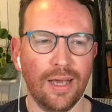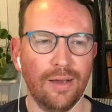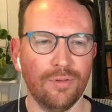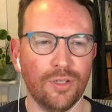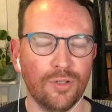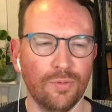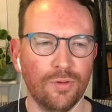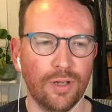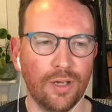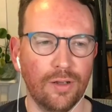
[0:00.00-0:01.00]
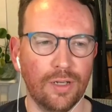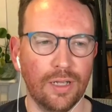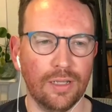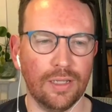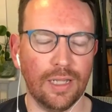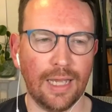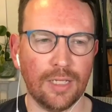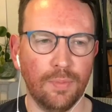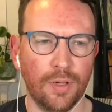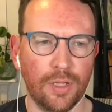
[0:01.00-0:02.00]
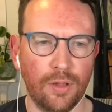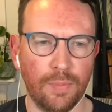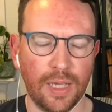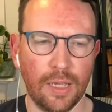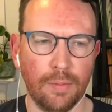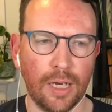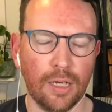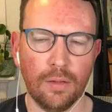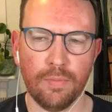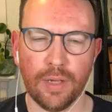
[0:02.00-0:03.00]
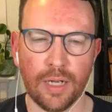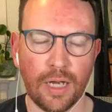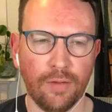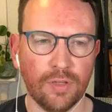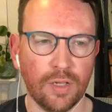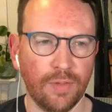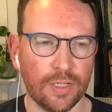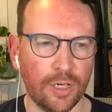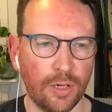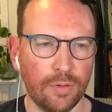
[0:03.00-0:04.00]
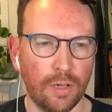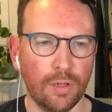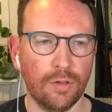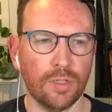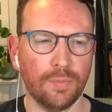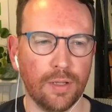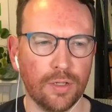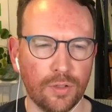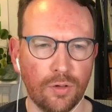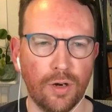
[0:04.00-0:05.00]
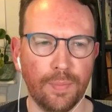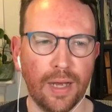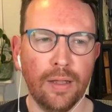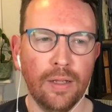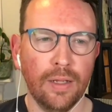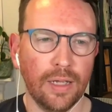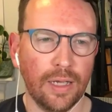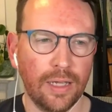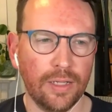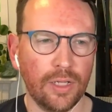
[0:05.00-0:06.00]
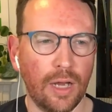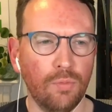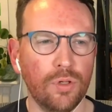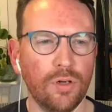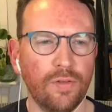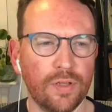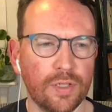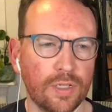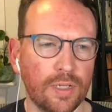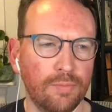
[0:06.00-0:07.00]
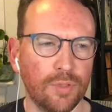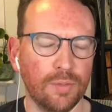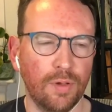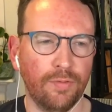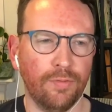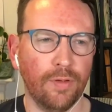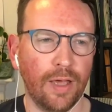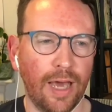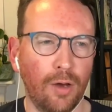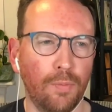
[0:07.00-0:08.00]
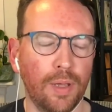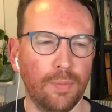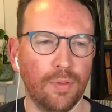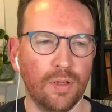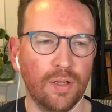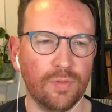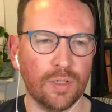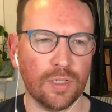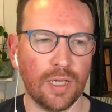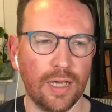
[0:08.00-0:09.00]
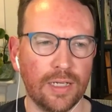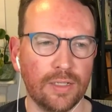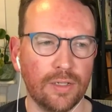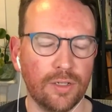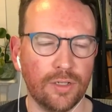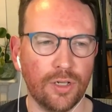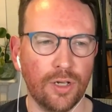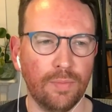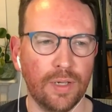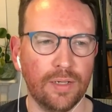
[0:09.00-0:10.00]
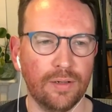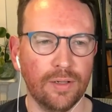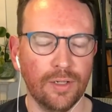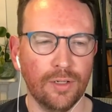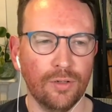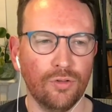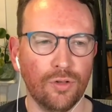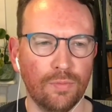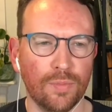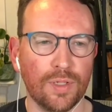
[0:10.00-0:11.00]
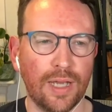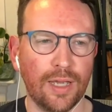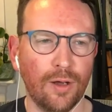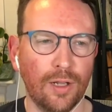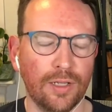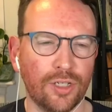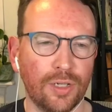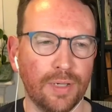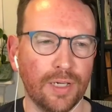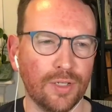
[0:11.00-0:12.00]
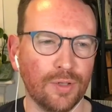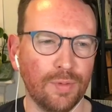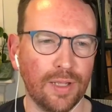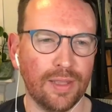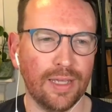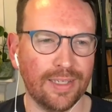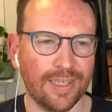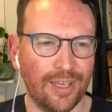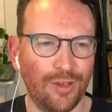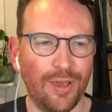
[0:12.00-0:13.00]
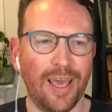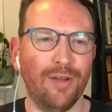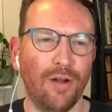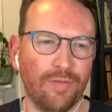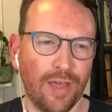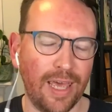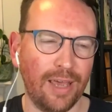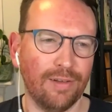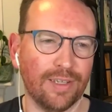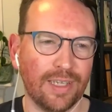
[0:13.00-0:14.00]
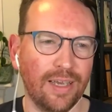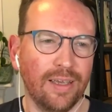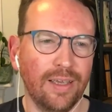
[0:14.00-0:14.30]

I was just wondering on the last point that you're making about Colombia, and I have to confess I don't know loads about the story, but I wonder if it's a symptom of how people have decided to determine Trump's psychology, because some of the things that you hear over here is that,